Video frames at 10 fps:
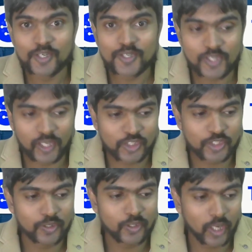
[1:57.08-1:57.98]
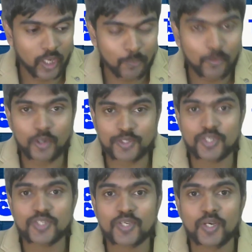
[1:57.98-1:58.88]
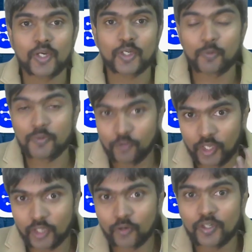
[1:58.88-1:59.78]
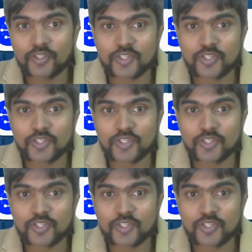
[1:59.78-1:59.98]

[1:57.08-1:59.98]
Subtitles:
selection process. Now, before I go into the